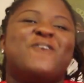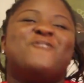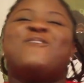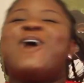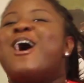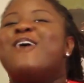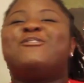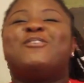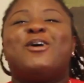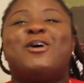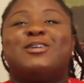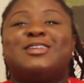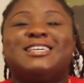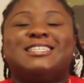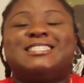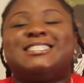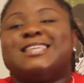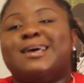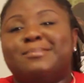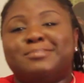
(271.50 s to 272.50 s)
While we're on
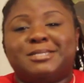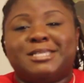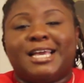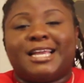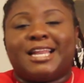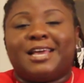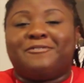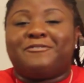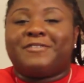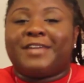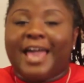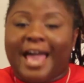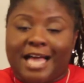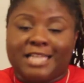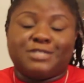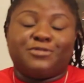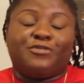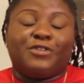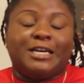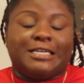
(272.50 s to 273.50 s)
the subject of
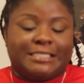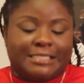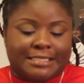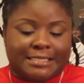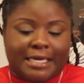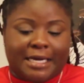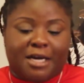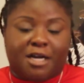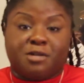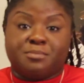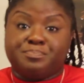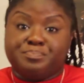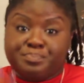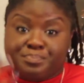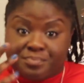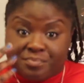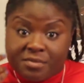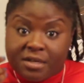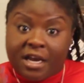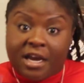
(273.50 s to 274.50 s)
catchphrases,
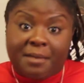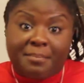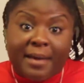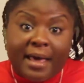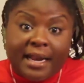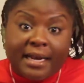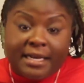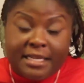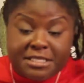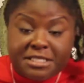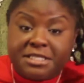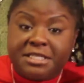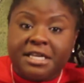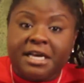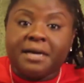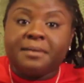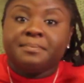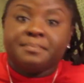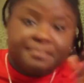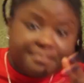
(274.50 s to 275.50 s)
everybody listen
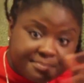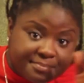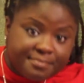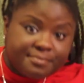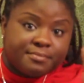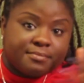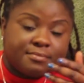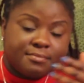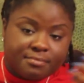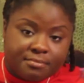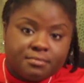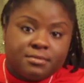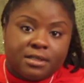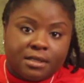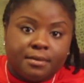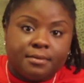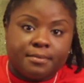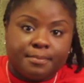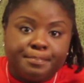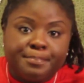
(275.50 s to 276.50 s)
up.
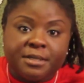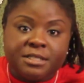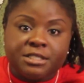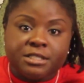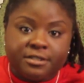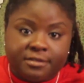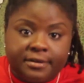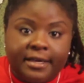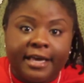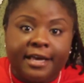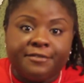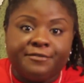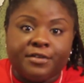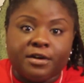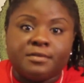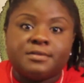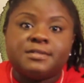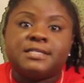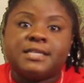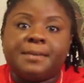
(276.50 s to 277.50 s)
Put your
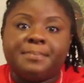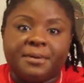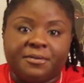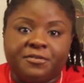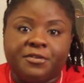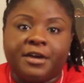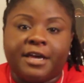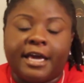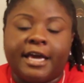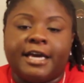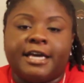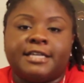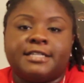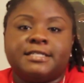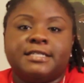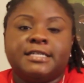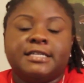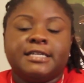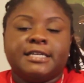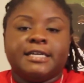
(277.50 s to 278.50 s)
headphones up if you
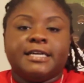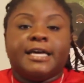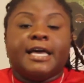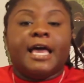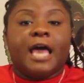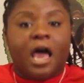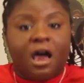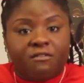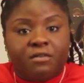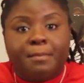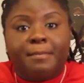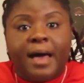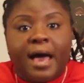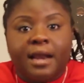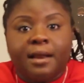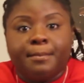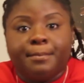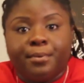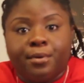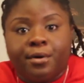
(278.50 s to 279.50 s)
can.
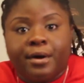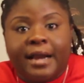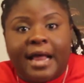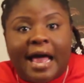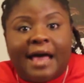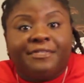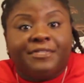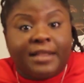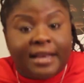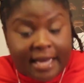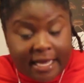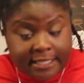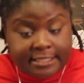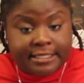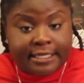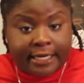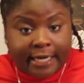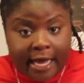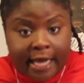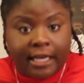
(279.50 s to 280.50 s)
Everybody born after
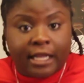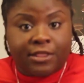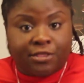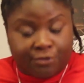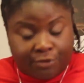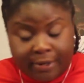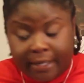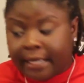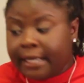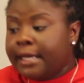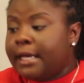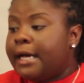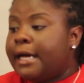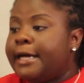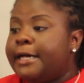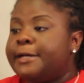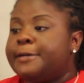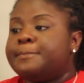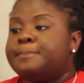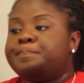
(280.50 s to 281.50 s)
1993,
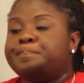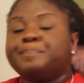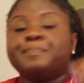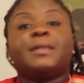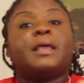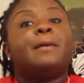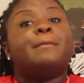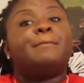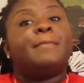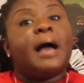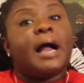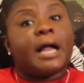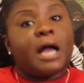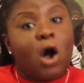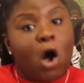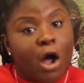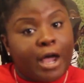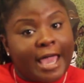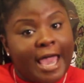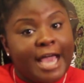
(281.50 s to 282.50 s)
my
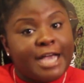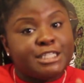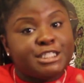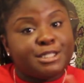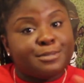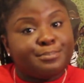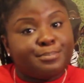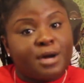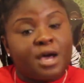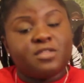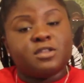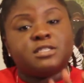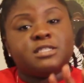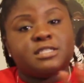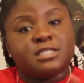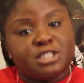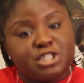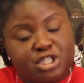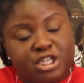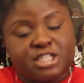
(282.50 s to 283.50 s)
Caucasian brothers
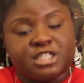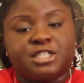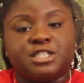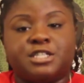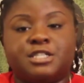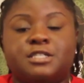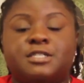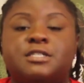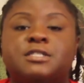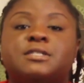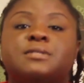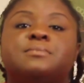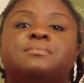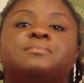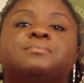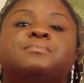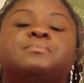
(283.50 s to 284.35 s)
and sisters,